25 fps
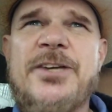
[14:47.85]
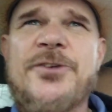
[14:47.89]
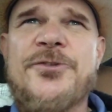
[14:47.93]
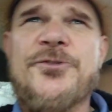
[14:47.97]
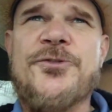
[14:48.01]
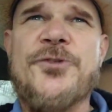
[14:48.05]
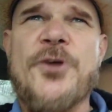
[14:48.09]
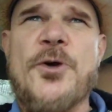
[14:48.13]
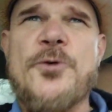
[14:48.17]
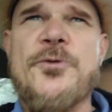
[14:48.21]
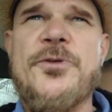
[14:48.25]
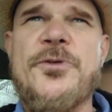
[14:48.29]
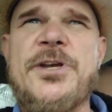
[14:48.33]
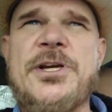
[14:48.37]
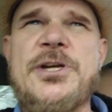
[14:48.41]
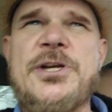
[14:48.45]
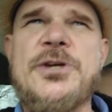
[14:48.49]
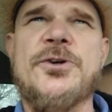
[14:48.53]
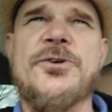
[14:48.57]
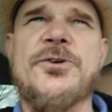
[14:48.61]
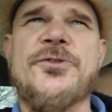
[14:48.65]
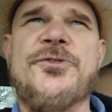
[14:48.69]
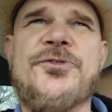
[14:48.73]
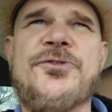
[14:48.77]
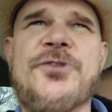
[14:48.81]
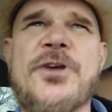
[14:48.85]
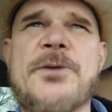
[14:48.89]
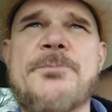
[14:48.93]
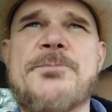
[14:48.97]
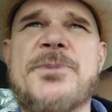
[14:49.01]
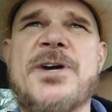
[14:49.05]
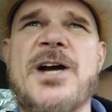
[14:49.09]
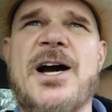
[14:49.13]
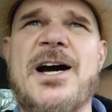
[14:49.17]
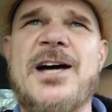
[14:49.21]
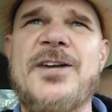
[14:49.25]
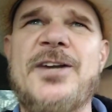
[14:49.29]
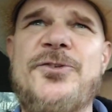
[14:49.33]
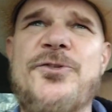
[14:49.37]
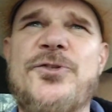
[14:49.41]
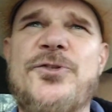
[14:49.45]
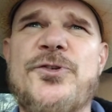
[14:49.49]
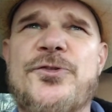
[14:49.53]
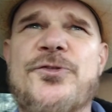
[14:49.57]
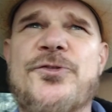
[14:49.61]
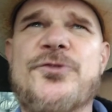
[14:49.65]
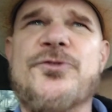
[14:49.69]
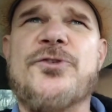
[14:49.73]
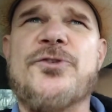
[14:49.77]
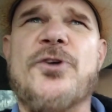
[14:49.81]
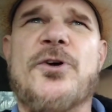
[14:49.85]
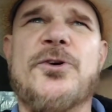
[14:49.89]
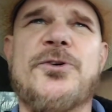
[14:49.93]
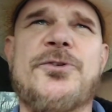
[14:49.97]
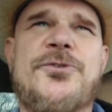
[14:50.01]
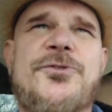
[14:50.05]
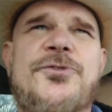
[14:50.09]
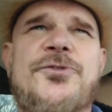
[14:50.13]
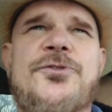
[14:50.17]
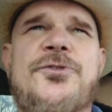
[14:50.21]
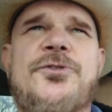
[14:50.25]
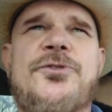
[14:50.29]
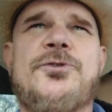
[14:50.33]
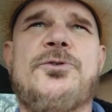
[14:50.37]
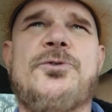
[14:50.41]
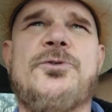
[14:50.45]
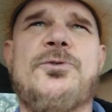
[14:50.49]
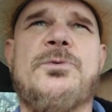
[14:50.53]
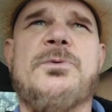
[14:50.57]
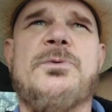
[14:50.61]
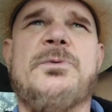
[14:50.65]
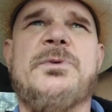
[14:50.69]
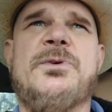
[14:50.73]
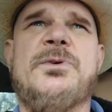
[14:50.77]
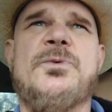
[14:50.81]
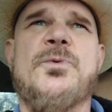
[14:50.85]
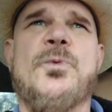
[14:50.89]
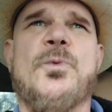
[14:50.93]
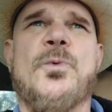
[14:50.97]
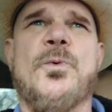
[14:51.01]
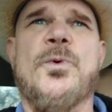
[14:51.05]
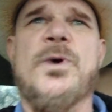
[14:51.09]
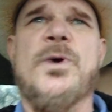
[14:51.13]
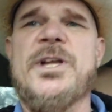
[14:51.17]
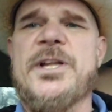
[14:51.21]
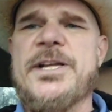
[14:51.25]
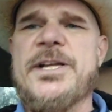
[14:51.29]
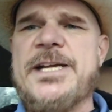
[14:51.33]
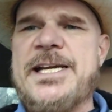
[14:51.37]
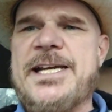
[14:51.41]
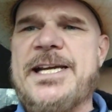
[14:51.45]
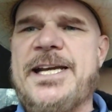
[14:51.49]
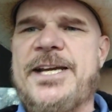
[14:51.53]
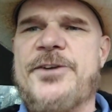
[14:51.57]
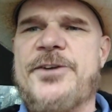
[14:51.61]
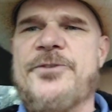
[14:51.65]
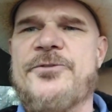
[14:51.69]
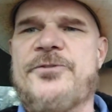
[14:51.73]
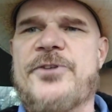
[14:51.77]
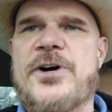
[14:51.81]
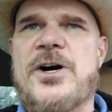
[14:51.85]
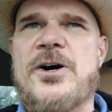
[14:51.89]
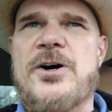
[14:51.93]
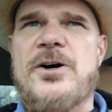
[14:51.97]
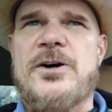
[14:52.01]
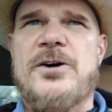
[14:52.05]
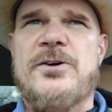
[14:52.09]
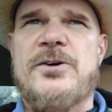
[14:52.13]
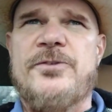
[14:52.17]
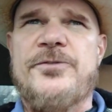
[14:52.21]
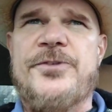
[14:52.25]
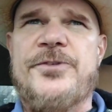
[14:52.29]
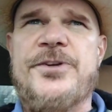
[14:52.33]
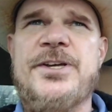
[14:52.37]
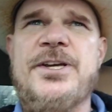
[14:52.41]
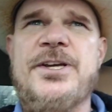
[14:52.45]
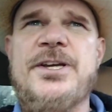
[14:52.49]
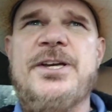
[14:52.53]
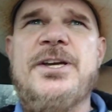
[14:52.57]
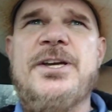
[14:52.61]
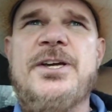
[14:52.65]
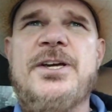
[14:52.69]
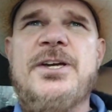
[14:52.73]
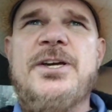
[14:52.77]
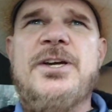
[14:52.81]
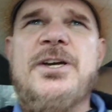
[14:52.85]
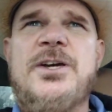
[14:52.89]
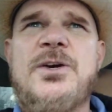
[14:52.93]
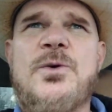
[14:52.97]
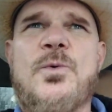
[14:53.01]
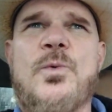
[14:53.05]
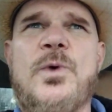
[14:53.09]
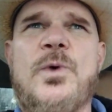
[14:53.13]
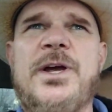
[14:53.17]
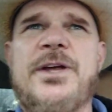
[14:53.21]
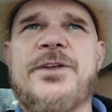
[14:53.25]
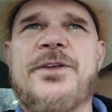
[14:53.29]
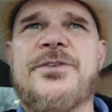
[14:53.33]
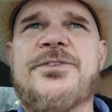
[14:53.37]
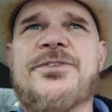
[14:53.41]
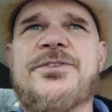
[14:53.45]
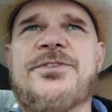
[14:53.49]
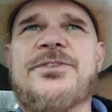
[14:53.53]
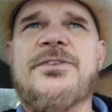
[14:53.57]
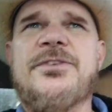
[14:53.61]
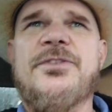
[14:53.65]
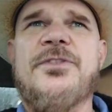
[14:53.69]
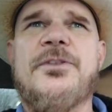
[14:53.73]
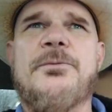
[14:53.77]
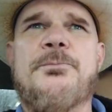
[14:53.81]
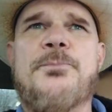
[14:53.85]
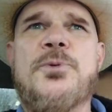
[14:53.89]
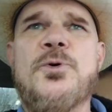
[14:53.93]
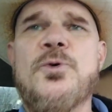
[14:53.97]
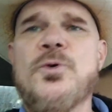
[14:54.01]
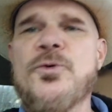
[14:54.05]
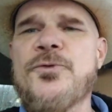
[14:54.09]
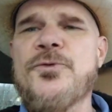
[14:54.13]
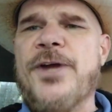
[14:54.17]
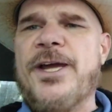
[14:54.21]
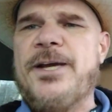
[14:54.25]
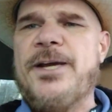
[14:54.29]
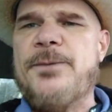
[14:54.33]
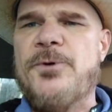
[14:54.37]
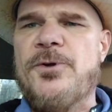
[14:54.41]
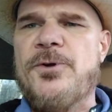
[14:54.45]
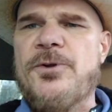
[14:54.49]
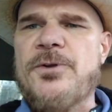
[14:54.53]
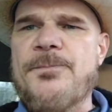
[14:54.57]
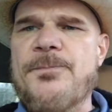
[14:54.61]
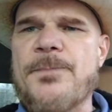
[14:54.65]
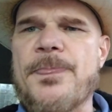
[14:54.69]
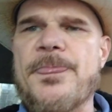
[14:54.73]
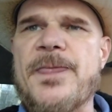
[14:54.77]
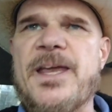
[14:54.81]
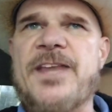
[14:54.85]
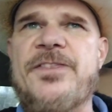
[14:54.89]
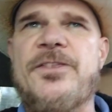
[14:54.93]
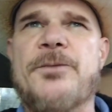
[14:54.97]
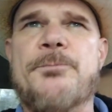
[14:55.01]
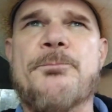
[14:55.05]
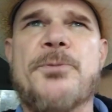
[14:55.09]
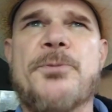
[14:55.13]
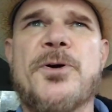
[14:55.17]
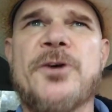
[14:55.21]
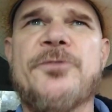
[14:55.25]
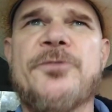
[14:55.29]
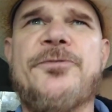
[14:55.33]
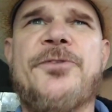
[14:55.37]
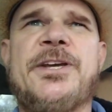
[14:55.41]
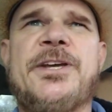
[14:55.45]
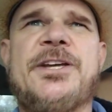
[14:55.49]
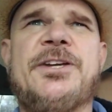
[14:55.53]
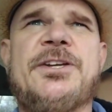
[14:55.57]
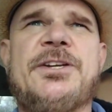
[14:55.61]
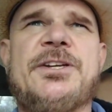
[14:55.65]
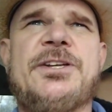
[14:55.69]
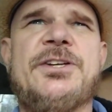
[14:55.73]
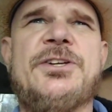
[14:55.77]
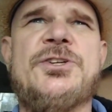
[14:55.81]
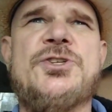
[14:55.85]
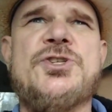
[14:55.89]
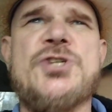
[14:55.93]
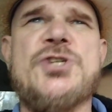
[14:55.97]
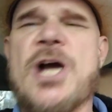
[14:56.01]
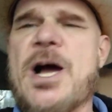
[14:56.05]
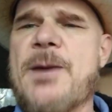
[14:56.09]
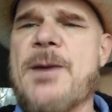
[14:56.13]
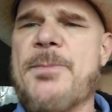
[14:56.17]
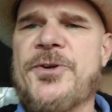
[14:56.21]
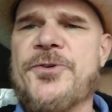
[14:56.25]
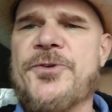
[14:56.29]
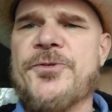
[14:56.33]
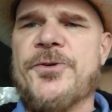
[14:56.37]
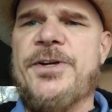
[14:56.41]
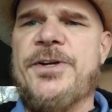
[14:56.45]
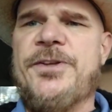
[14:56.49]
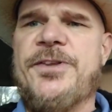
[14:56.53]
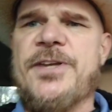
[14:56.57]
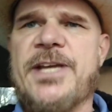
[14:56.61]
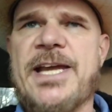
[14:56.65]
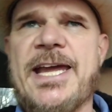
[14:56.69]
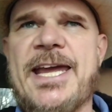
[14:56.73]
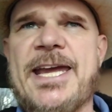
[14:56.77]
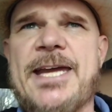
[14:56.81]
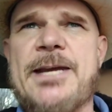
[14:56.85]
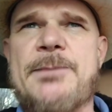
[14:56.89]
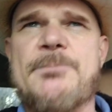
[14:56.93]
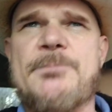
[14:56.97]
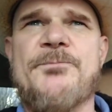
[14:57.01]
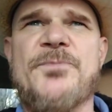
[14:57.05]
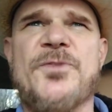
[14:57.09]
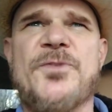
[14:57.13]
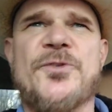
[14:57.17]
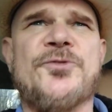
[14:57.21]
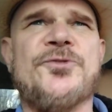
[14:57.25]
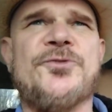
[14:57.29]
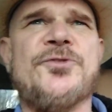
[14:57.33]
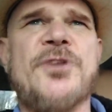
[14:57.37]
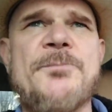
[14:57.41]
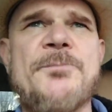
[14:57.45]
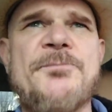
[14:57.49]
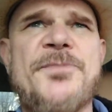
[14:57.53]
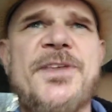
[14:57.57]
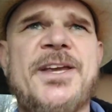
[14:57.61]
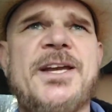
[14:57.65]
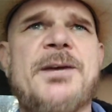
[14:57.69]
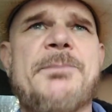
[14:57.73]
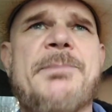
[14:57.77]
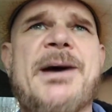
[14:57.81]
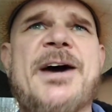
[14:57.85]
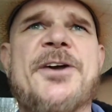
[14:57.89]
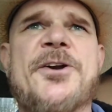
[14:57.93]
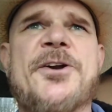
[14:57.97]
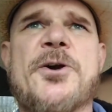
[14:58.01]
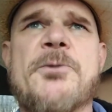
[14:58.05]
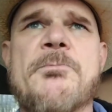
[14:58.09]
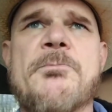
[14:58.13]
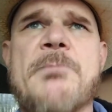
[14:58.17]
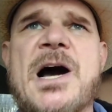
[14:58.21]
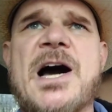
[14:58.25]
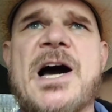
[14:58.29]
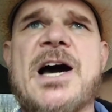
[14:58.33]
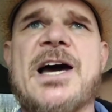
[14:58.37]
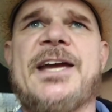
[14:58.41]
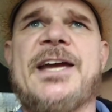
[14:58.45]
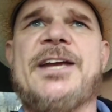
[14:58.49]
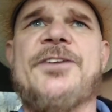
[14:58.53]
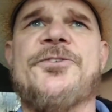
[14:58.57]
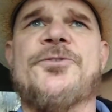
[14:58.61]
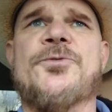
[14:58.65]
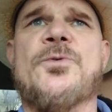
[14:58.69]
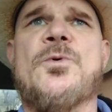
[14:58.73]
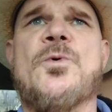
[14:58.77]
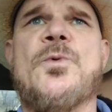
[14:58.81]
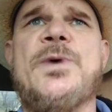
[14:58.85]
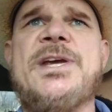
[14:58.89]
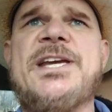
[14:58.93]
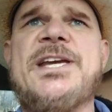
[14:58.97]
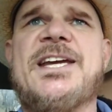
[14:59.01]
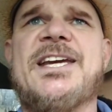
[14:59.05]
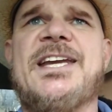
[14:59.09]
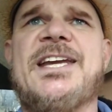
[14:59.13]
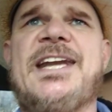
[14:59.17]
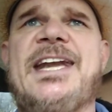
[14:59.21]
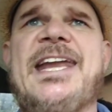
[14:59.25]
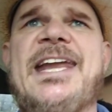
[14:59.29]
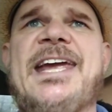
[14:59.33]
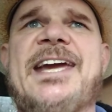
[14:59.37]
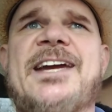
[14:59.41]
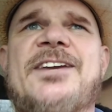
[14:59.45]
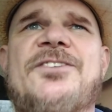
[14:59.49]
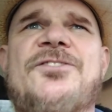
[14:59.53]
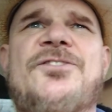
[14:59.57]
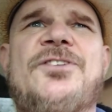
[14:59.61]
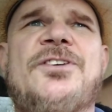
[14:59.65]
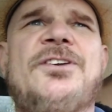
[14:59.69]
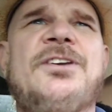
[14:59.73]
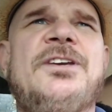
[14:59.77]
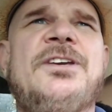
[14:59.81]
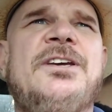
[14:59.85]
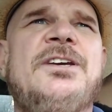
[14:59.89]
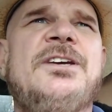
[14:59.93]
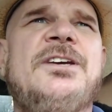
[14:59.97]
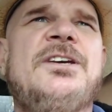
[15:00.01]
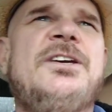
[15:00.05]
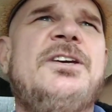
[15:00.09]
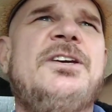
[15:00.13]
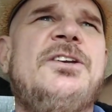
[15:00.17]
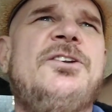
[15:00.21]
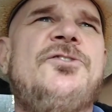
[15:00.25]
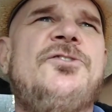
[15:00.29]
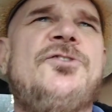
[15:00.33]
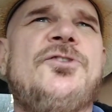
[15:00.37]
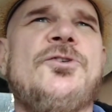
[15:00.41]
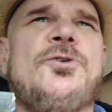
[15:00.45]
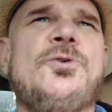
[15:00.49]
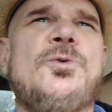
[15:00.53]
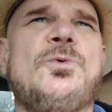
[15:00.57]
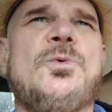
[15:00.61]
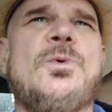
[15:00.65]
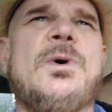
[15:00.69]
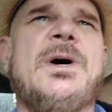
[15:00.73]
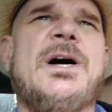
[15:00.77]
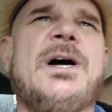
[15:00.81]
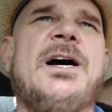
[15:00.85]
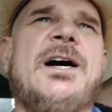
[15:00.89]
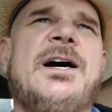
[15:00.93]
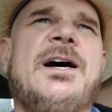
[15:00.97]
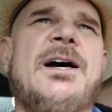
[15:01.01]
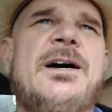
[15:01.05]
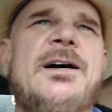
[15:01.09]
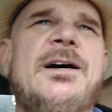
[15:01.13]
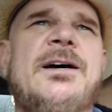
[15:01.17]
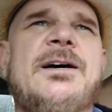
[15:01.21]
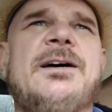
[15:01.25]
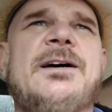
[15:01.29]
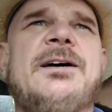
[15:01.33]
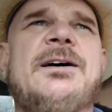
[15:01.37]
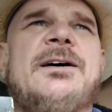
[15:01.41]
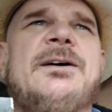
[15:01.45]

so that your subconscious starts to really get involved with the pool table and the perfect geometry of the game. There's something about our minds when we connect to, uh,